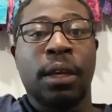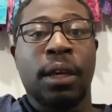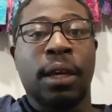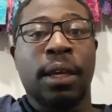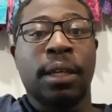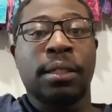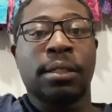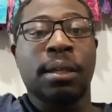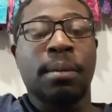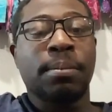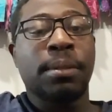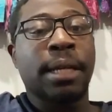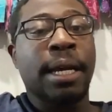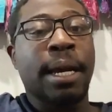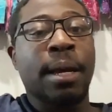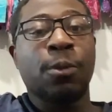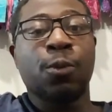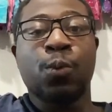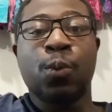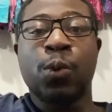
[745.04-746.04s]
And
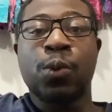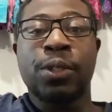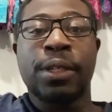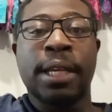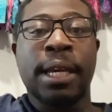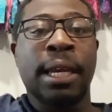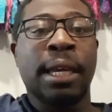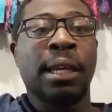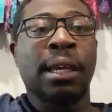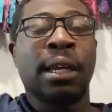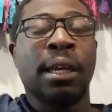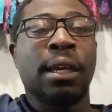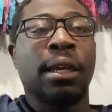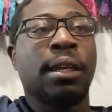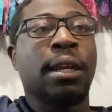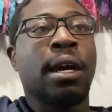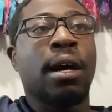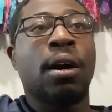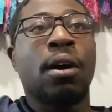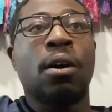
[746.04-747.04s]
sometimes we'll say,
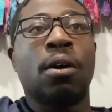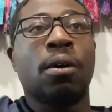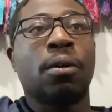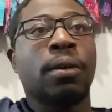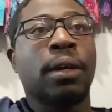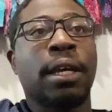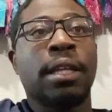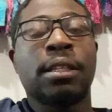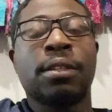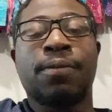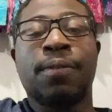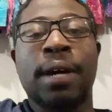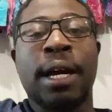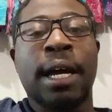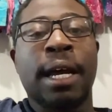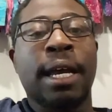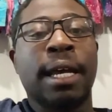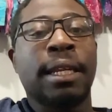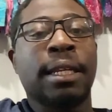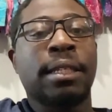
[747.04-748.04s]
no, it's fine.